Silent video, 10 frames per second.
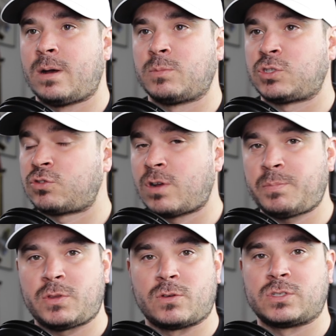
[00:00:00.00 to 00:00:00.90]

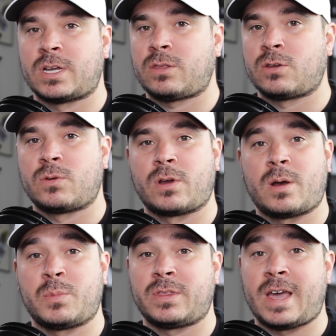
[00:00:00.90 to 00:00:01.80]
stripped. There's nothing going
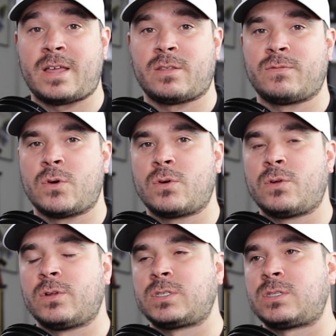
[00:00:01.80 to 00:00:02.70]
on but that and the
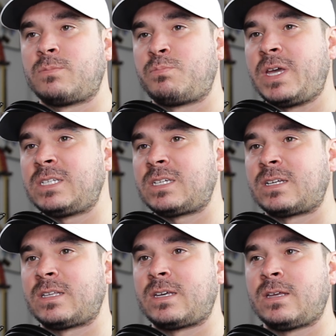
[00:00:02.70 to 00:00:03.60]
vocal. It's
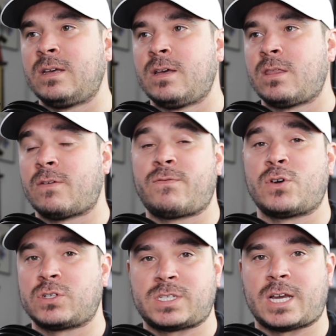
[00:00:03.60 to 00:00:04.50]
basically the
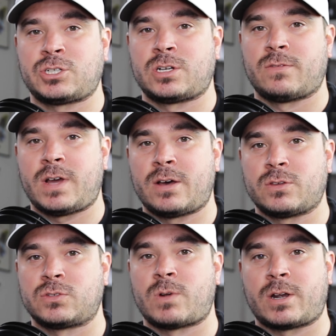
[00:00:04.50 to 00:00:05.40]
first session of how
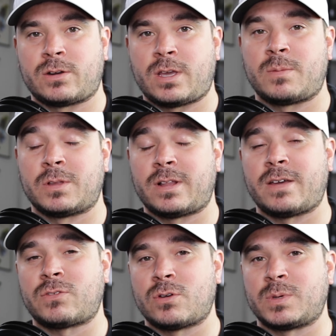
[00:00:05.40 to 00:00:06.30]
this record came to
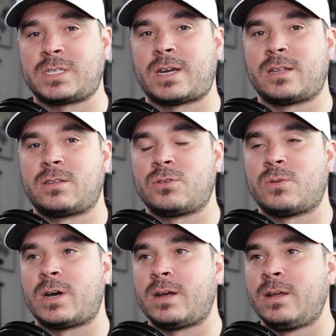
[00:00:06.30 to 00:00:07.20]
life. So I'm excited
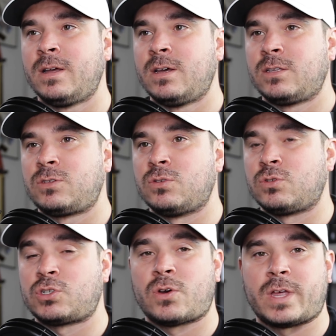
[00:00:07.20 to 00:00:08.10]
to
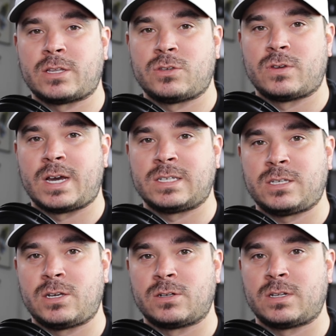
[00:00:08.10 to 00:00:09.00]
show that to you guys
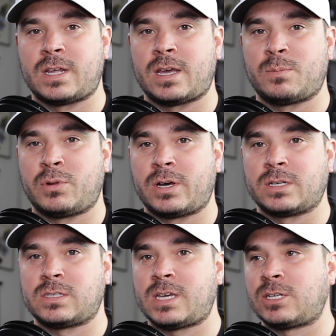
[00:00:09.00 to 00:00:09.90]
here today in
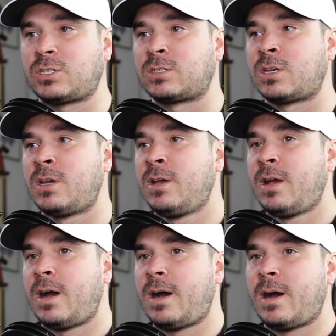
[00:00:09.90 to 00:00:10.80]
Plugin Sessions.
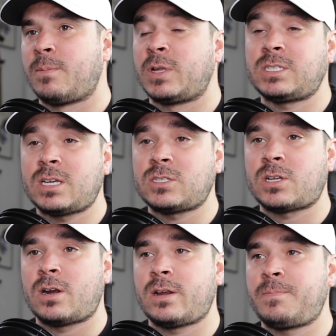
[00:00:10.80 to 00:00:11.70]
Let's get
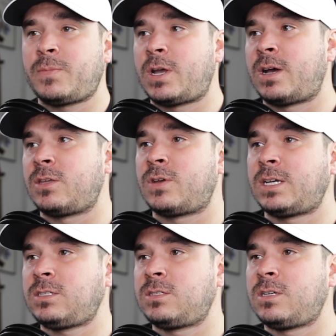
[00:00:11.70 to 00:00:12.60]
started. You guys
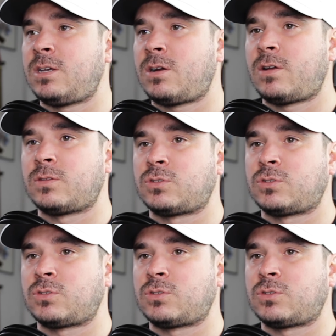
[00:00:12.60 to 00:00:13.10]
can see here on the